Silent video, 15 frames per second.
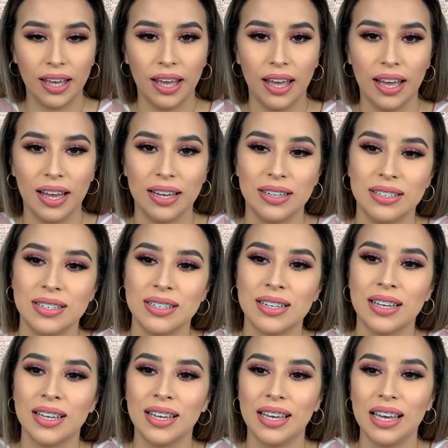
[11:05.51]
And
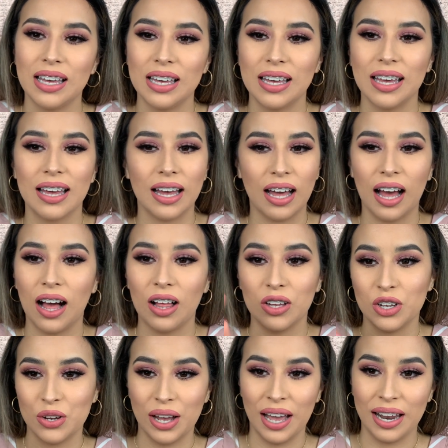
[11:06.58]

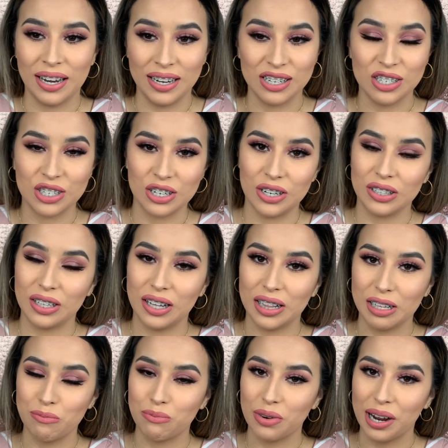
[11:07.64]
I'll go ahead and insert the
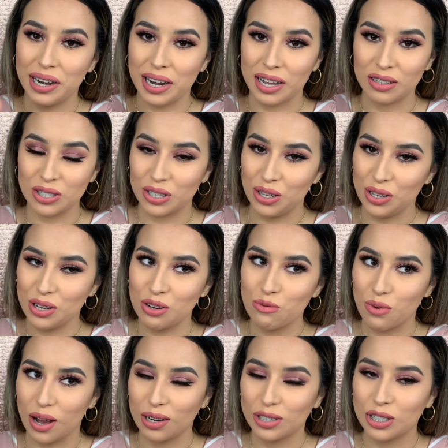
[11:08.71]
clip right now so you
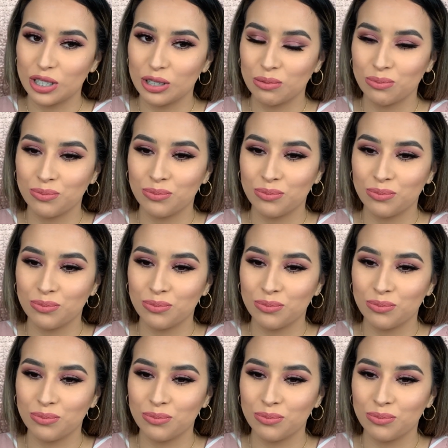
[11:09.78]
can watch.